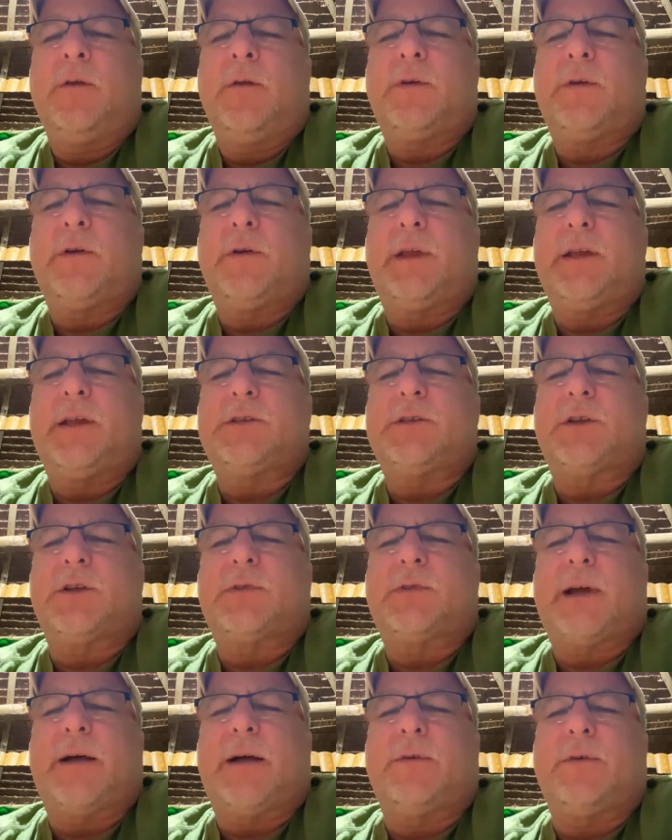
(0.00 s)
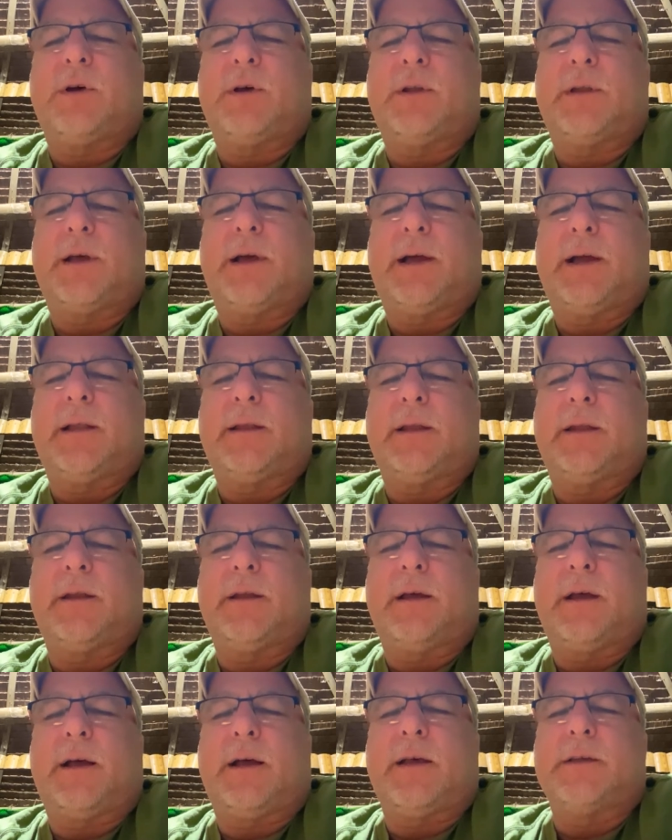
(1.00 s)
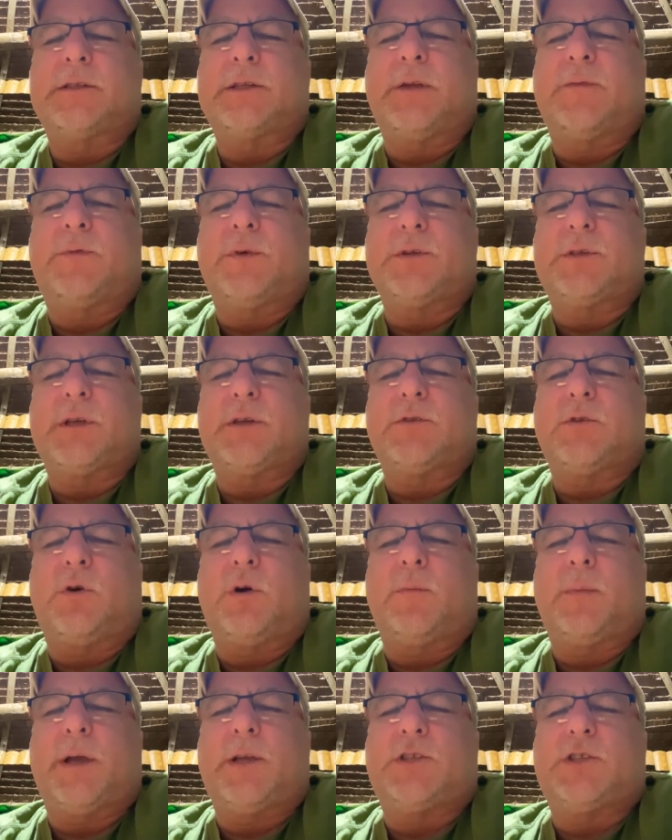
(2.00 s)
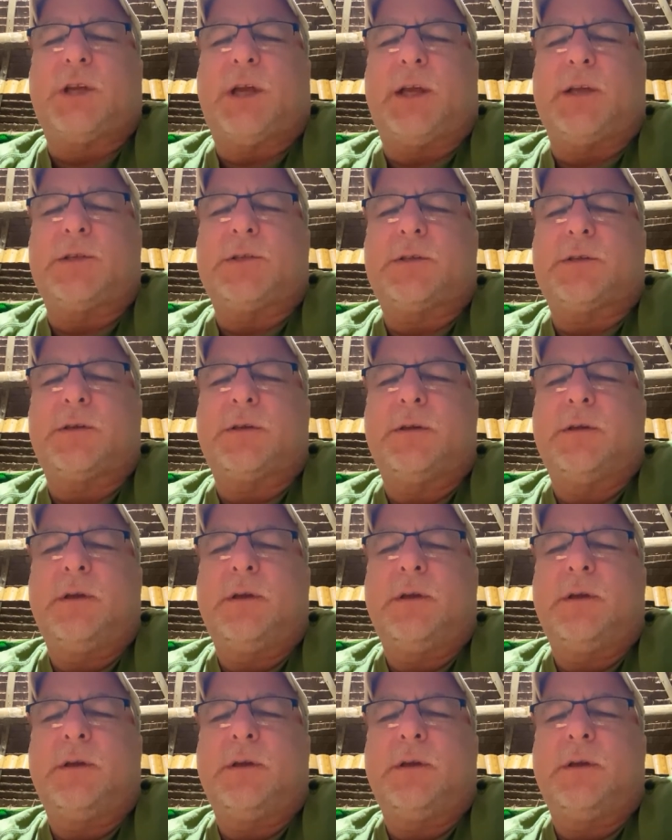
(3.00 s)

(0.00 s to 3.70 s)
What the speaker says: Very easy to travel on the island. Sinful says, or my chase.